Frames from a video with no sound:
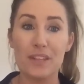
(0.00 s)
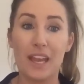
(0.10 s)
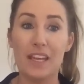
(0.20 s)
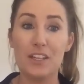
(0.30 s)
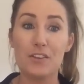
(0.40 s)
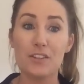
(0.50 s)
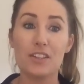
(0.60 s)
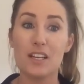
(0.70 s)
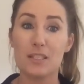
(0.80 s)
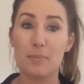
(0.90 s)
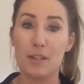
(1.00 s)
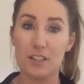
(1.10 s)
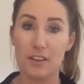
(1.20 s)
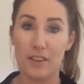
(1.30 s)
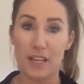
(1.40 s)
And usually a
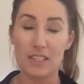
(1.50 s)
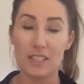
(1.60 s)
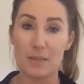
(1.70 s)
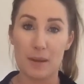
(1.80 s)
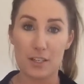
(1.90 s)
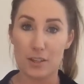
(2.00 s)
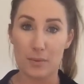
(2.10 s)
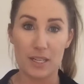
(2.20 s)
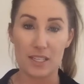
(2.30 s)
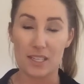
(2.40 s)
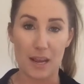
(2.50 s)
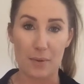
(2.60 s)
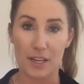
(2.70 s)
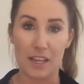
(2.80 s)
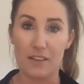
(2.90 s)
sponsored event, especially when it's a
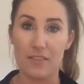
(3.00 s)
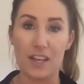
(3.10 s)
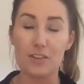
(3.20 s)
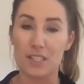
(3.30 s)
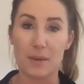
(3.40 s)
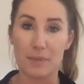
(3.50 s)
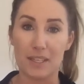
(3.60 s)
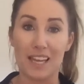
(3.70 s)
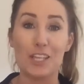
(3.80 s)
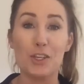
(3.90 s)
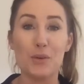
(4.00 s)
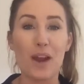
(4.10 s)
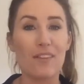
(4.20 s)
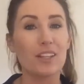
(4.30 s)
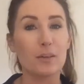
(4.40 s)
networking event or something that you
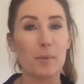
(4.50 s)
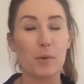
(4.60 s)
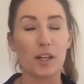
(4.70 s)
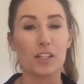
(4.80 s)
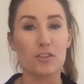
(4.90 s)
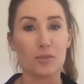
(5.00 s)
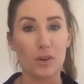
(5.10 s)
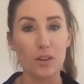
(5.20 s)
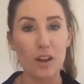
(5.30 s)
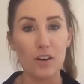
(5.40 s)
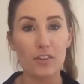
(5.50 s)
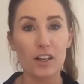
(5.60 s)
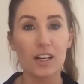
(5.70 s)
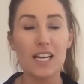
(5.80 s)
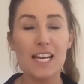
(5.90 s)
have a little bit more control
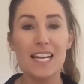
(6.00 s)
over